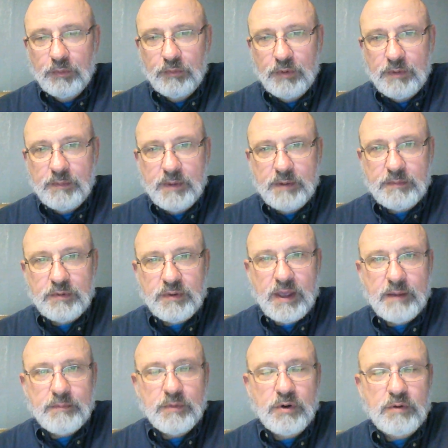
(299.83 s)
remember
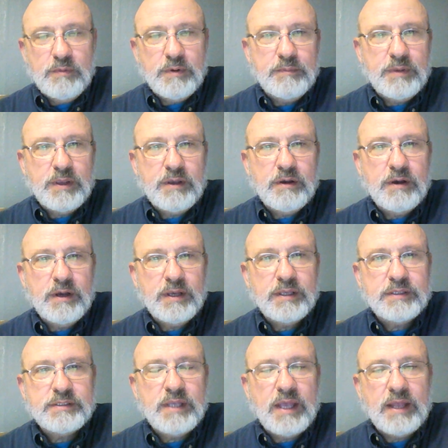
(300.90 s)
that moment,
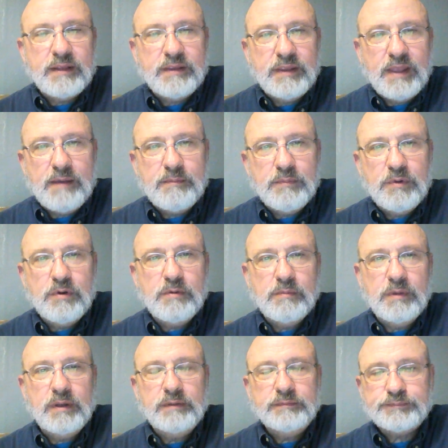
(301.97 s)
because at that
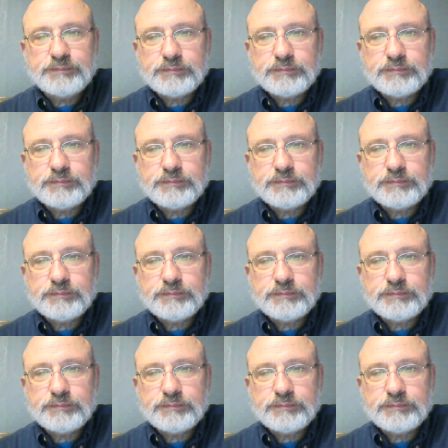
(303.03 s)
moment,